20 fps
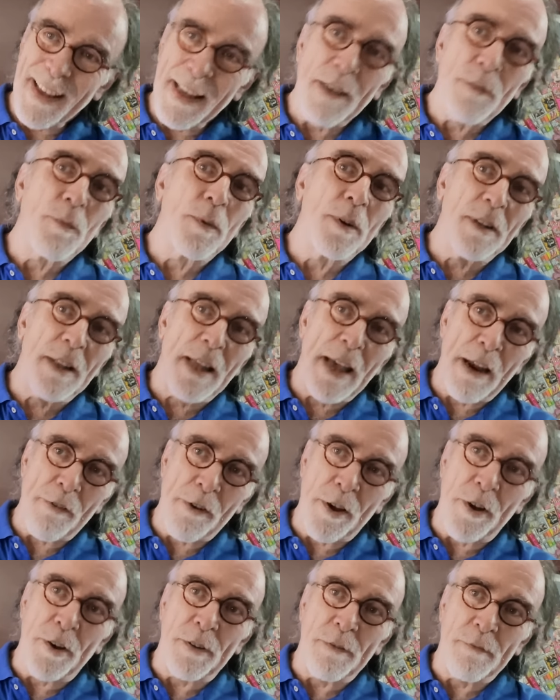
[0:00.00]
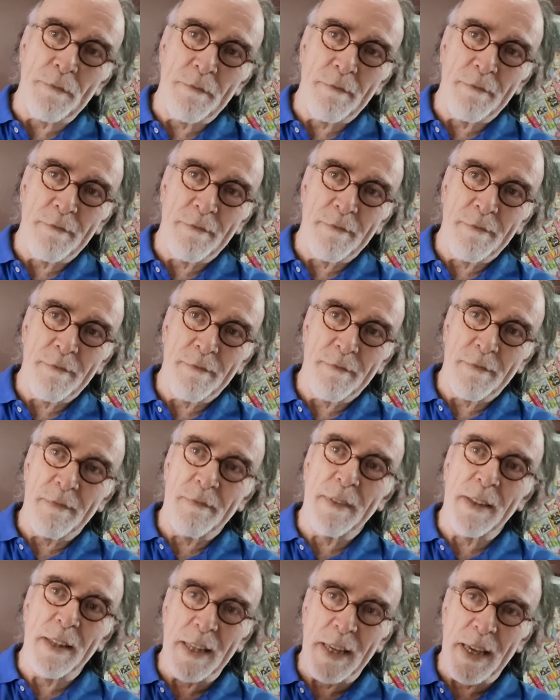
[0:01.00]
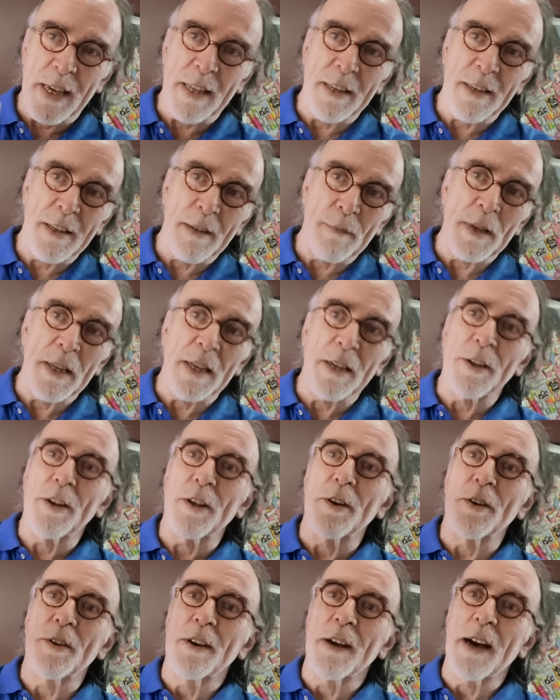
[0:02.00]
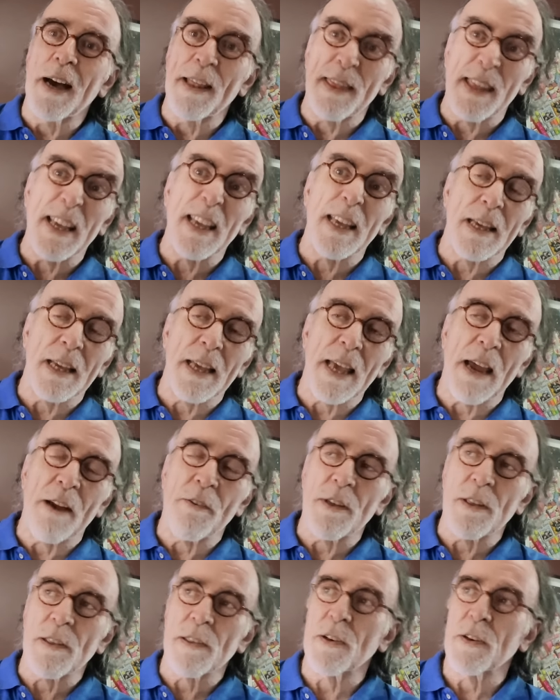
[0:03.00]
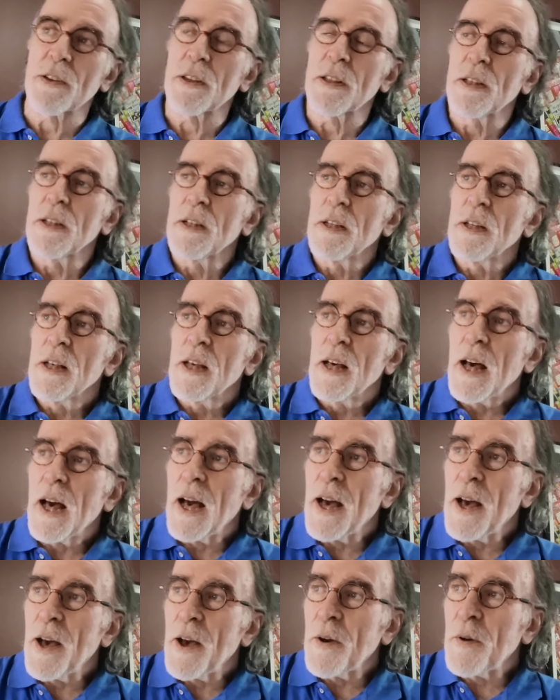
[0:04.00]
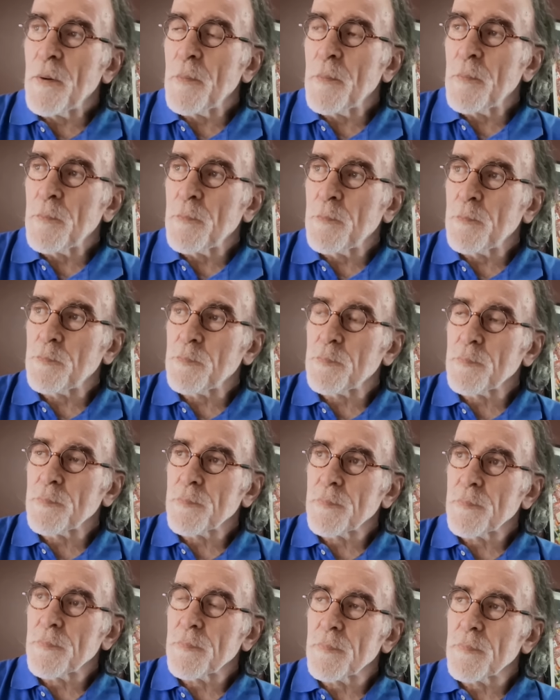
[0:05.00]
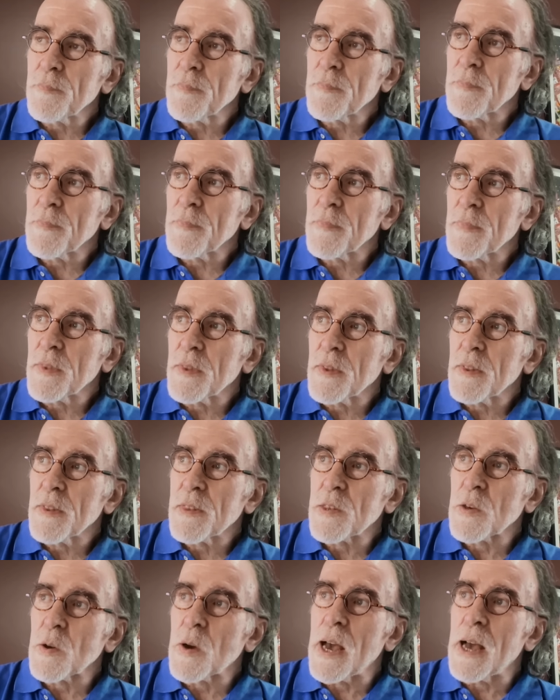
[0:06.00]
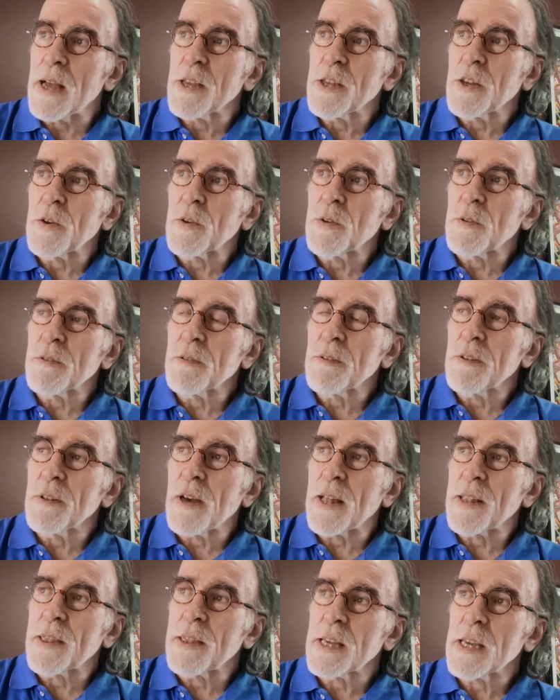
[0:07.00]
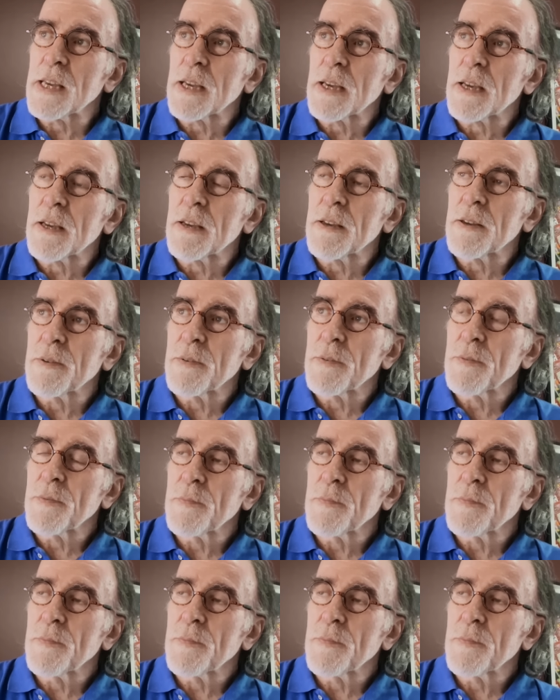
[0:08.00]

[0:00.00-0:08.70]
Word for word: it will carry on in the end. I mean, you know, I think it carries on. Um, so, I, you know, I think